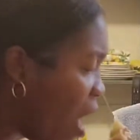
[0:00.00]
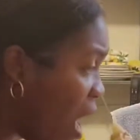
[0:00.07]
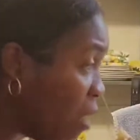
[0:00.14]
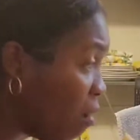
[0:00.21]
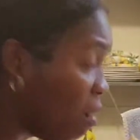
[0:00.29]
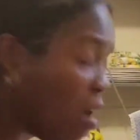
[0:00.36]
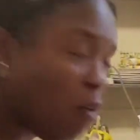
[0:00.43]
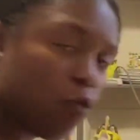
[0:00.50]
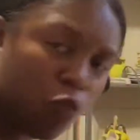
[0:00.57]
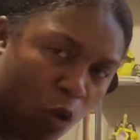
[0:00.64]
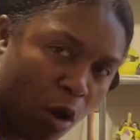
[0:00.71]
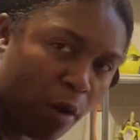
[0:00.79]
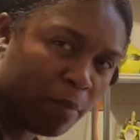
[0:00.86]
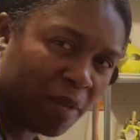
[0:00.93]
I love
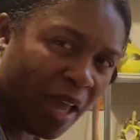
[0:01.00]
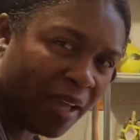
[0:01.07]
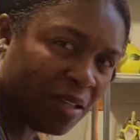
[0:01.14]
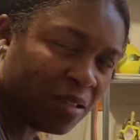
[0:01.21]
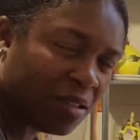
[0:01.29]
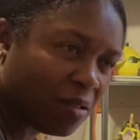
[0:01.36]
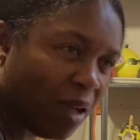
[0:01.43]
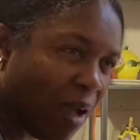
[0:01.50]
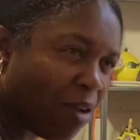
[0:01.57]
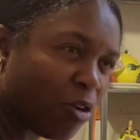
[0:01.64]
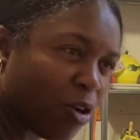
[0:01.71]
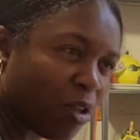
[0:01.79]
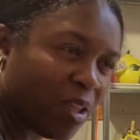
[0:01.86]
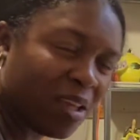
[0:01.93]
warm, like, I
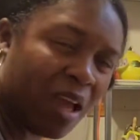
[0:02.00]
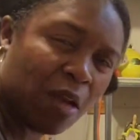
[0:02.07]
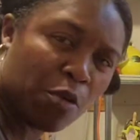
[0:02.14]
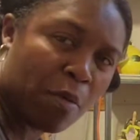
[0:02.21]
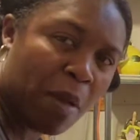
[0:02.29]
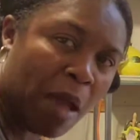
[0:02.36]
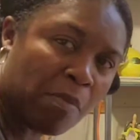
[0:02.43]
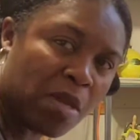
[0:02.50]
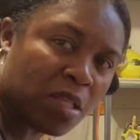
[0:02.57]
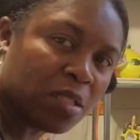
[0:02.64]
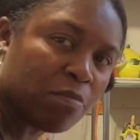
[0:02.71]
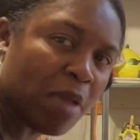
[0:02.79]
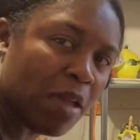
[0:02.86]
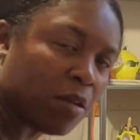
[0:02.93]
don't know, they kind of remind me
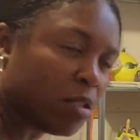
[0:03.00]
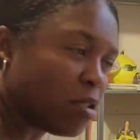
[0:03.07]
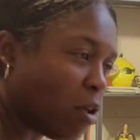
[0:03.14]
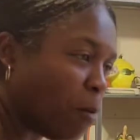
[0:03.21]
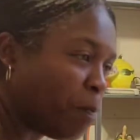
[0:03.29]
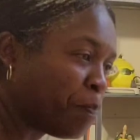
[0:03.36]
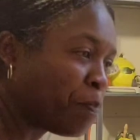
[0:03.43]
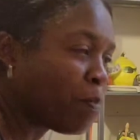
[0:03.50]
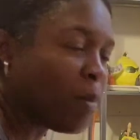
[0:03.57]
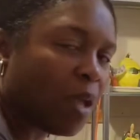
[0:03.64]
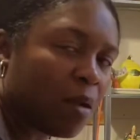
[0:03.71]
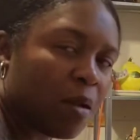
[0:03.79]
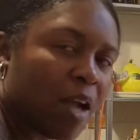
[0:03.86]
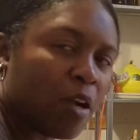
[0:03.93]
of tomatoes, so
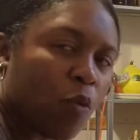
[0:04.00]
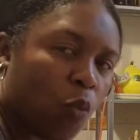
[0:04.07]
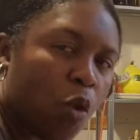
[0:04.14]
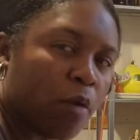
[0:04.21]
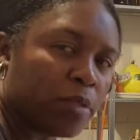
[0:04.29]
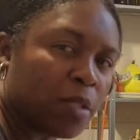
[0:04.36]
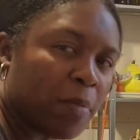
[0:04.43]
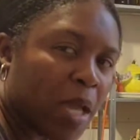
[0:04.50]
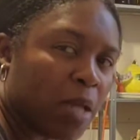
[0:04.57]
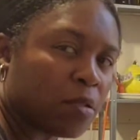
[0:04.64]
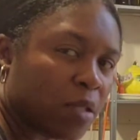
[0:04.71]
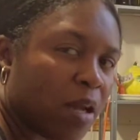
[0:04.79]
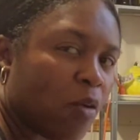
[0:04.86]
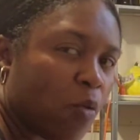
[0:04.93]
I like a warm
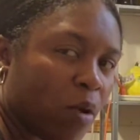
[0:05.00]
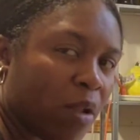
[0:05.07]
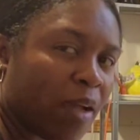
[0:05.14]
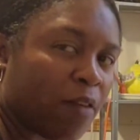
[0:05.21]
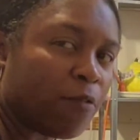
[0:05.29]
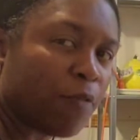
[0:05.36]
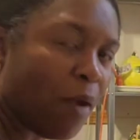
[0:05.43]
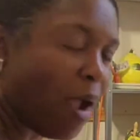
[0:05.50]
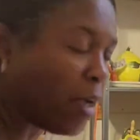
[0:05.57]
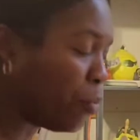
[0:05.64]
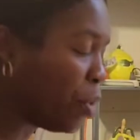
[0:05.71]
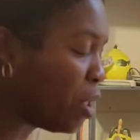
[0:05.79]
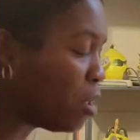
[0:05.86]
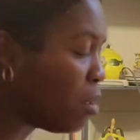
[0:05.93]
tomatoes or like a
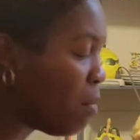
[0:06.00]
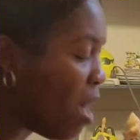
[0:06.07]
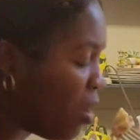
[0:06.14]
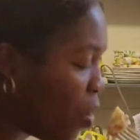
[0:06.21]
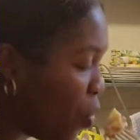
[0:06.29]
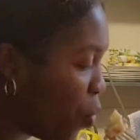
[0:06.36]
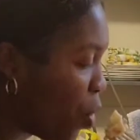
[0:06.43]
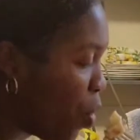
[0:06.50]
fried green tomato.